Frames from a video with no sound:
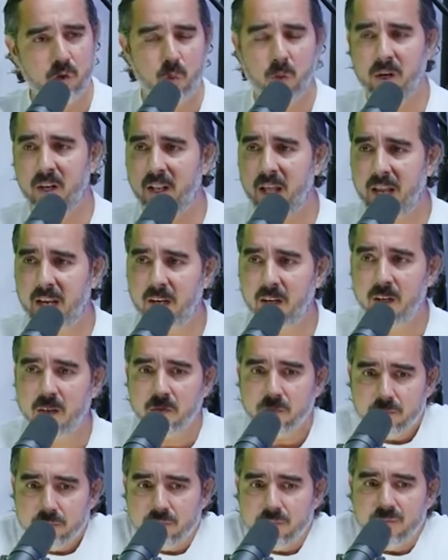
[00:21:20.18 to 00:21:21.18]
You just wanna like
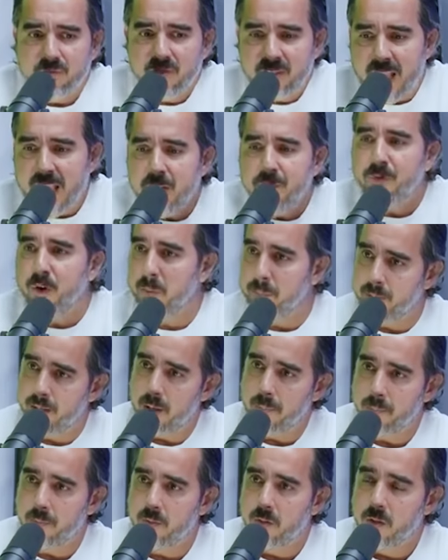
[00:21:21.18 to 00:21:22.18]
take from
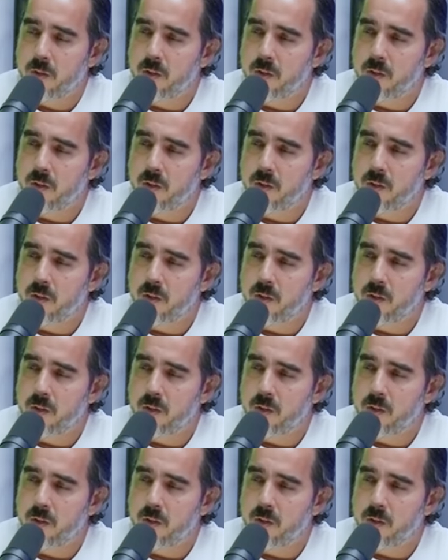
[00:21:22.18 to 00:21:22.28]
them.